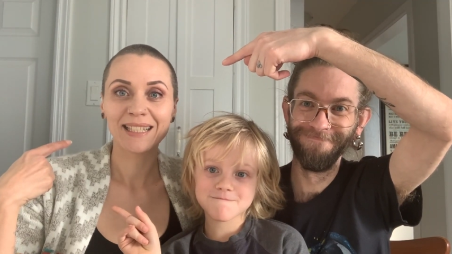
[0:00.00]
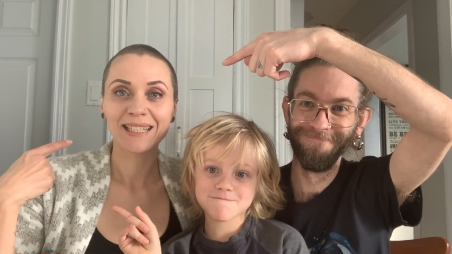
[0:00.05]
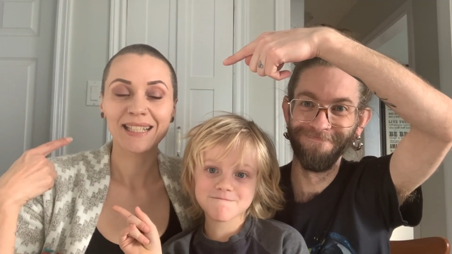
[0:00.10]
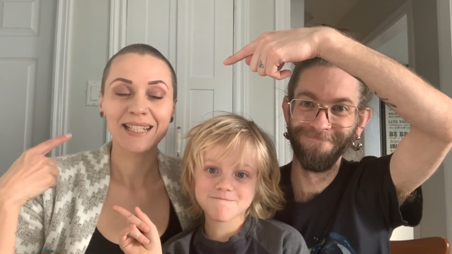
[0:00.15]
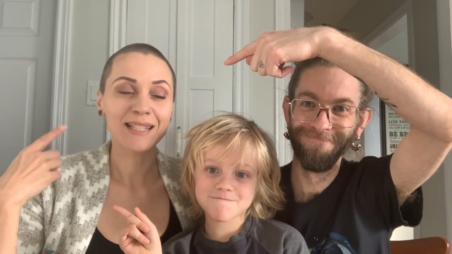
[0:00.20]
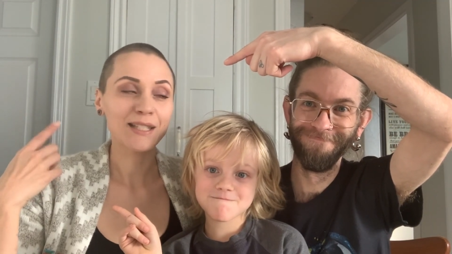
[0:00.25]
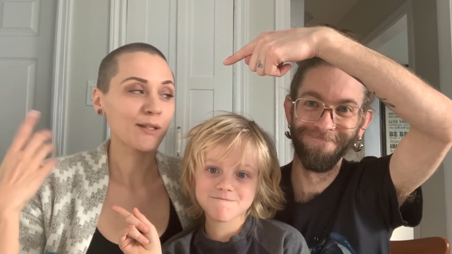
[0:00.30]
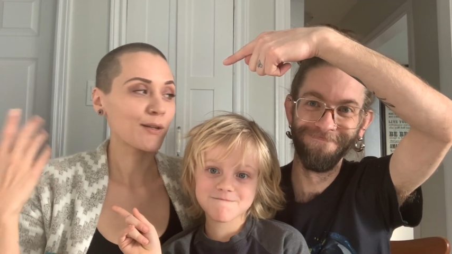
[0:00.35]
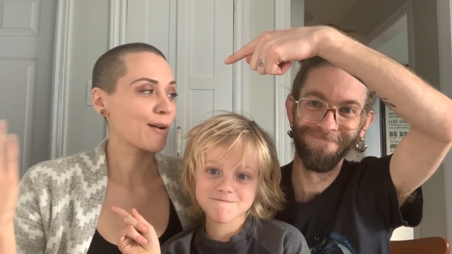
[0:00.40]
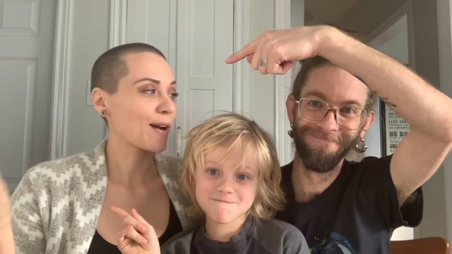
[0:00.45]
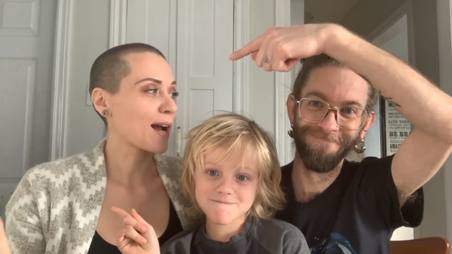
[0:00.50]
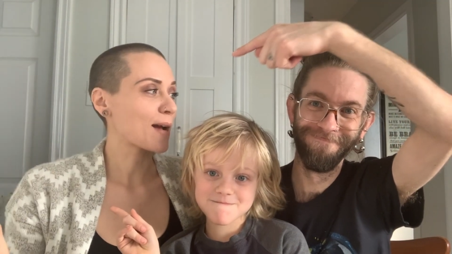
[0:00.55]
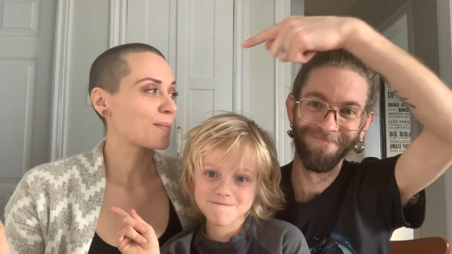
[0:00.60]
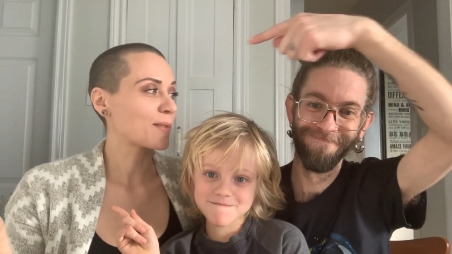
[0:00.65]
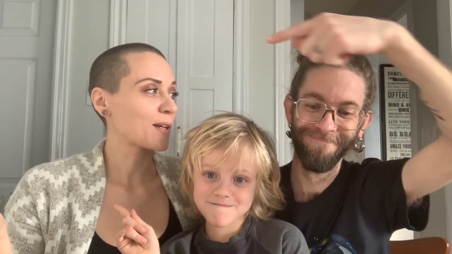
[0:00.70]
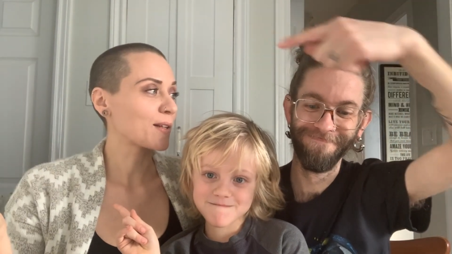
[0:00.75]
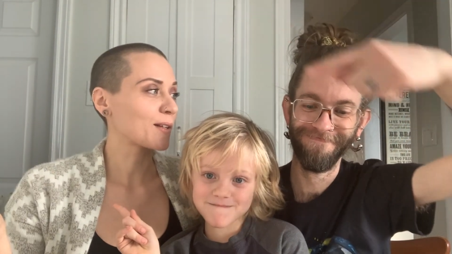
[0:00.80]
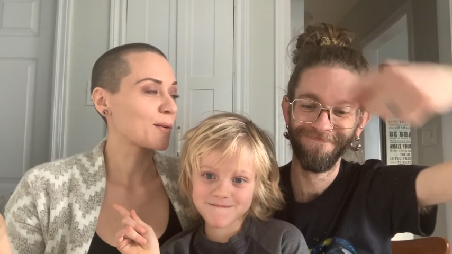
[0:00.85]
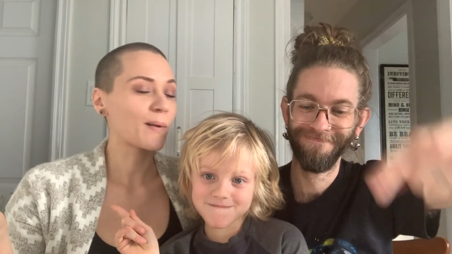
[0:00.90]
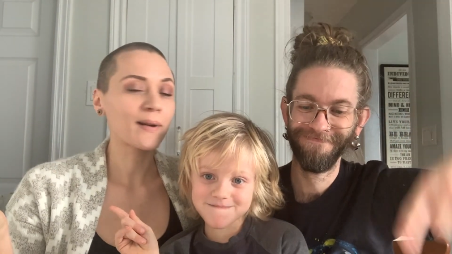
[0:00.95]
Speaker 1: Considering I'm
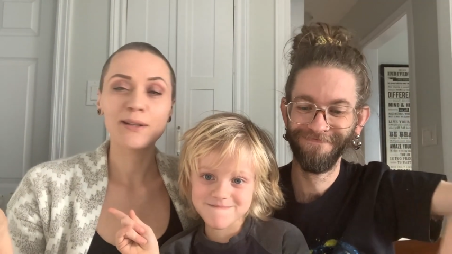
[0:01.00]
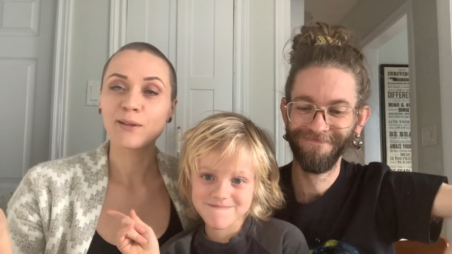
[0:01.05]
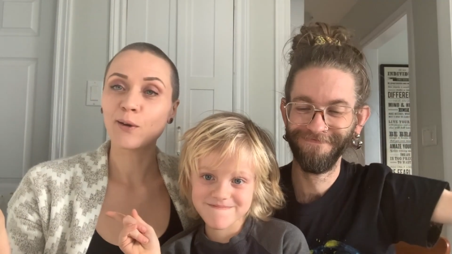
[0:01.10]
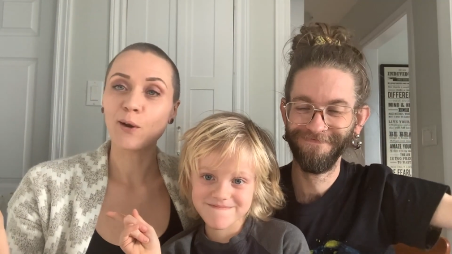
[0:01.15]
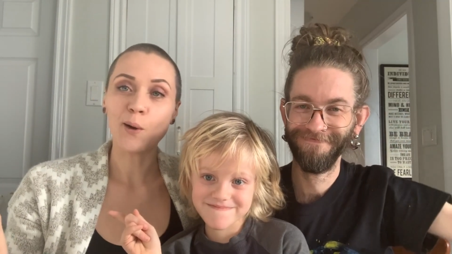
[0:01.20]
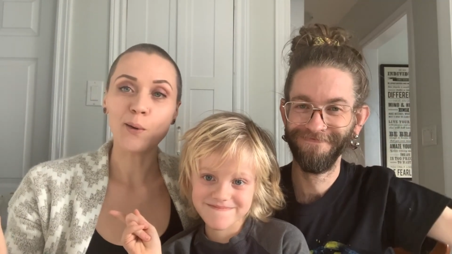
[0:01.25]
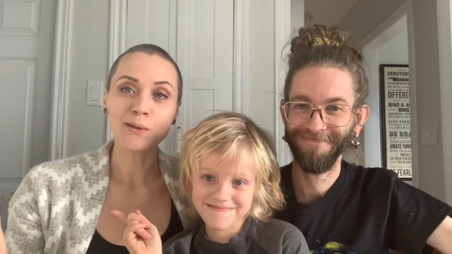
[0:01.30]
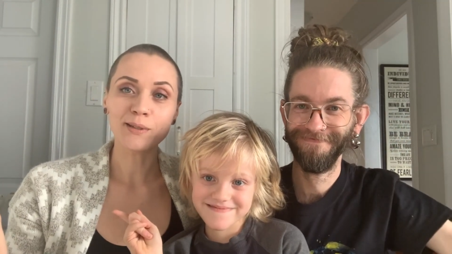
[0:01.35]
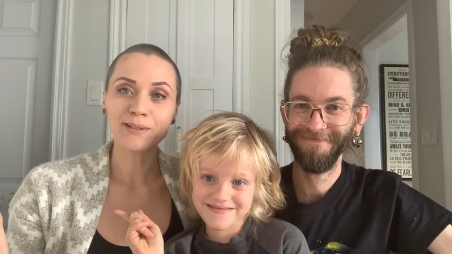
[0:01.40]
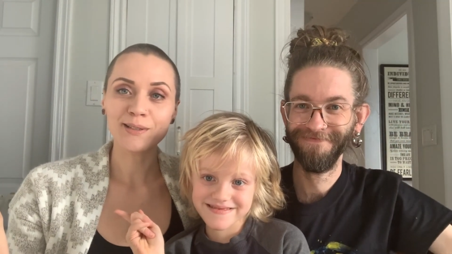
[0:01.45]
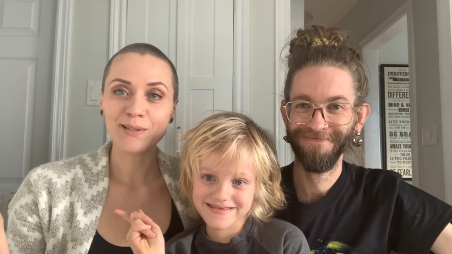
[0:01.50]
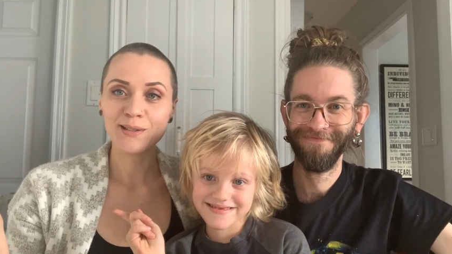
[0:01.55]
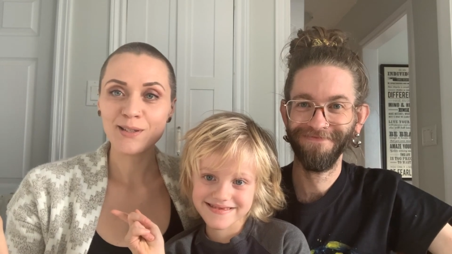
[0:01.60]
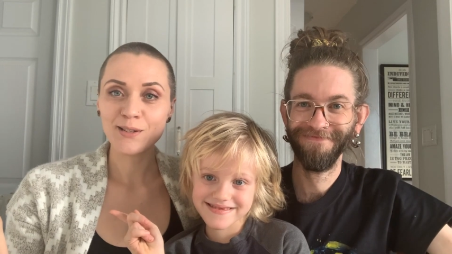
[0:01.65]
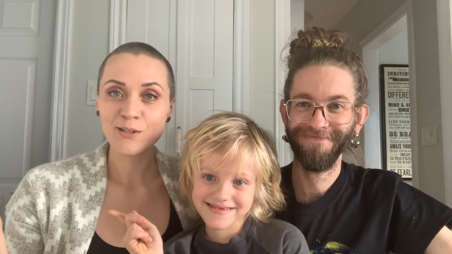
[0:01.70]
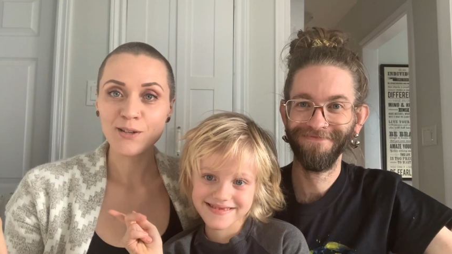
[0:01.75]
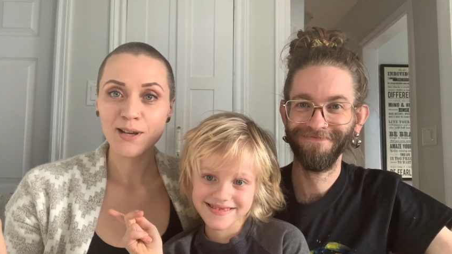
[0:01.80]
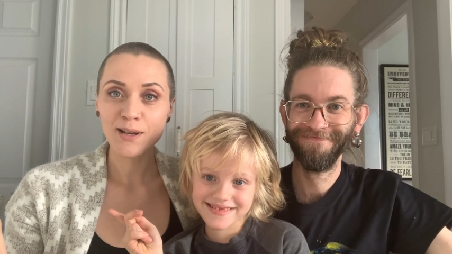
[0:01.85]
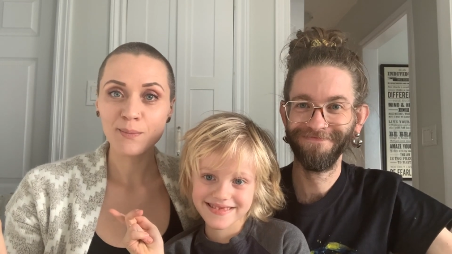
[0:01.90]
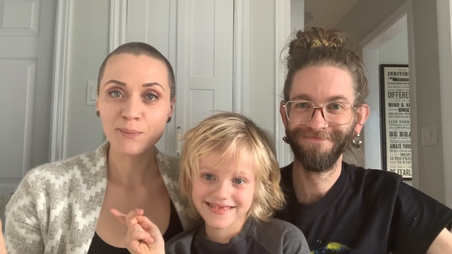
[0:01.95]
the only one who goes to the
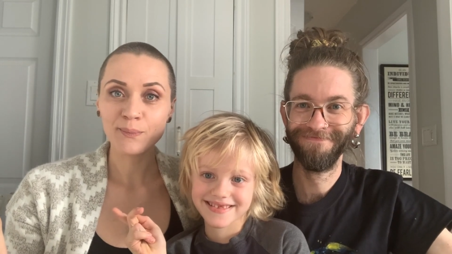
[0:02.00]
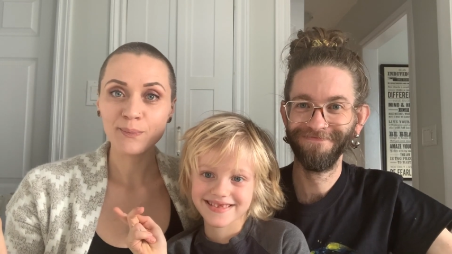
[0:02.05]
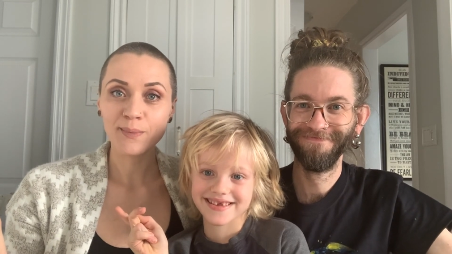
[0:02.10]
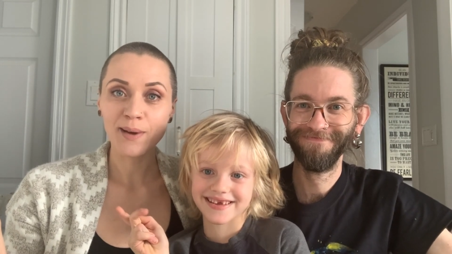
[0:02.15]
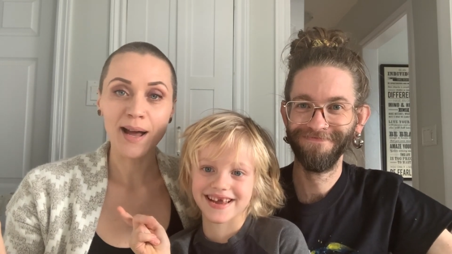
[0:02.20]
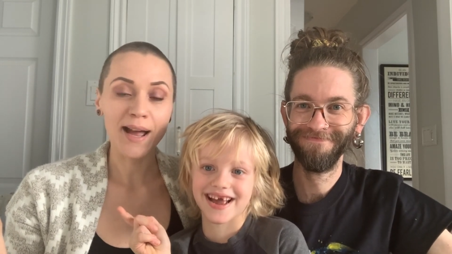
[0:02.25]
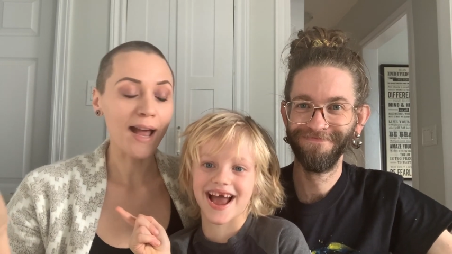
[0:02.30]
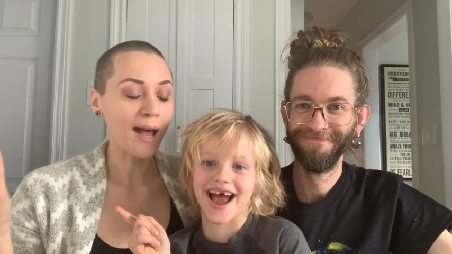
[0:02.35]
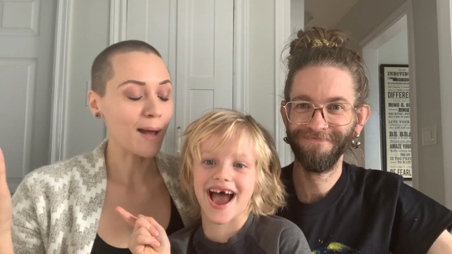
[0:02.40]
gym, I